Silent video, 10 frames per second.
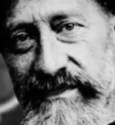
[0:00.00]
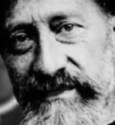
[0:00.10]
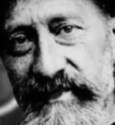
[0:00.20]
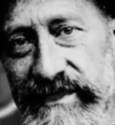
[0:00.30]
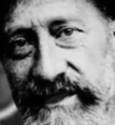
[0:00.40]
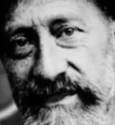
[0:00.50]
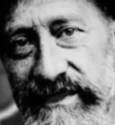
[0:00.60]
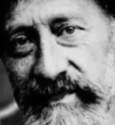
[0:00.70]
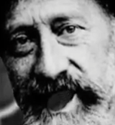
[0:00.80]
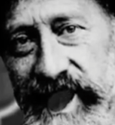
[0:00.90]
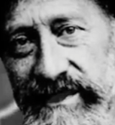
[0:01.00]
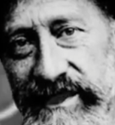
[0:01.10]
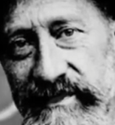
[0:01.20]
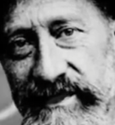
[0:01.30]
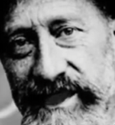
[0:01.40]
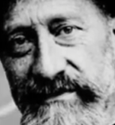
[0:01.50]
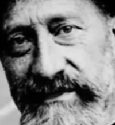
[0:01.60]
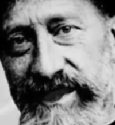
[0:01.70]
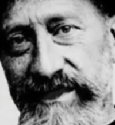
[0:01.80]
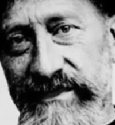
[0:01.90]
for full-time
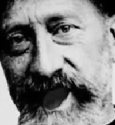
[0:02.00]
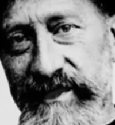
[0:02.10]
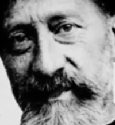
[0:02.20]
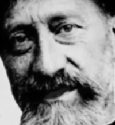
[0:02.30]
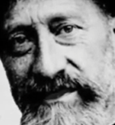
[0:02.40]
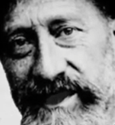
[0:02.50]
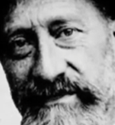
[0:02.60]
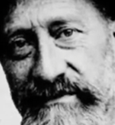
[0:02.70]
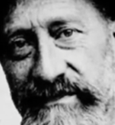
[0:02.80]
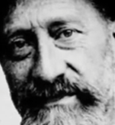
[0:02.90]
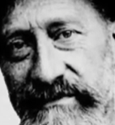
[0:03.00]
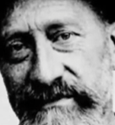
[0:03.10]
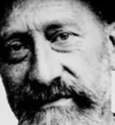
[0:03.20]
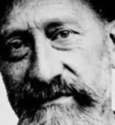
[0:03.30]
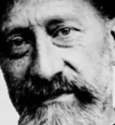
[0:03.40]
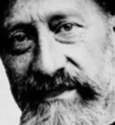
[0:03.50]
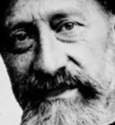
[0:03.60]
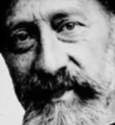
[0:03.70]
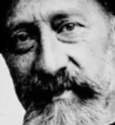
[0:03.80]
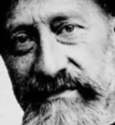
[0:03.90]
Chinese language training.
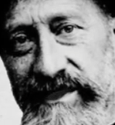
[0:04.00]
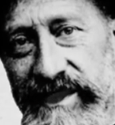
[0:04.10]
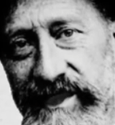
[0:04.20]
I began my